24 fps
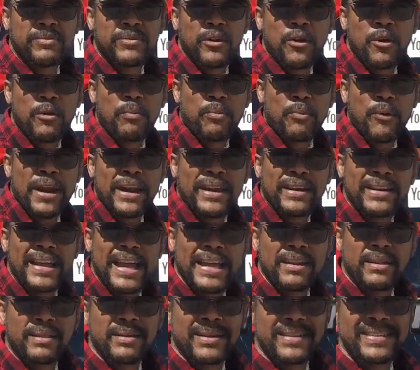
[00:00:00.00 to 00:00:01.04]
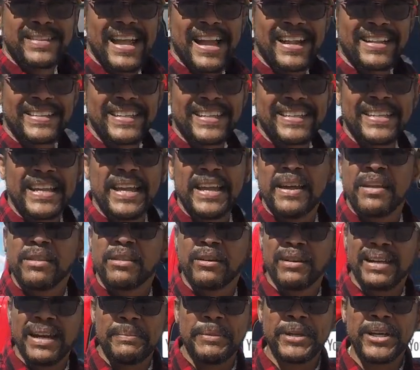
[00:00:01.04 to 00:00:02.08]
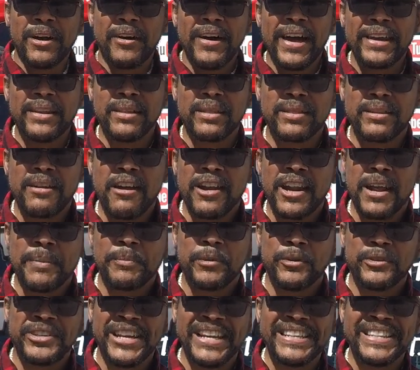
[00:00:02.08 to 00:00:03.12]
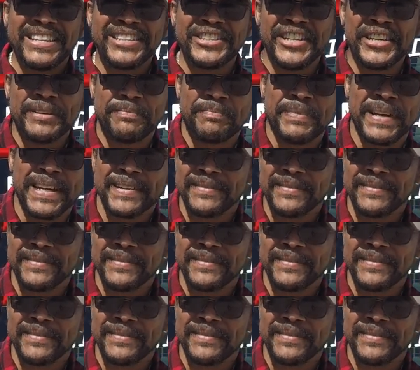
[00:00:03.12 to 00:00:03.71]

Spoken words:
third brake light is connected. So let me go ahead and start up Eugene the Jeep.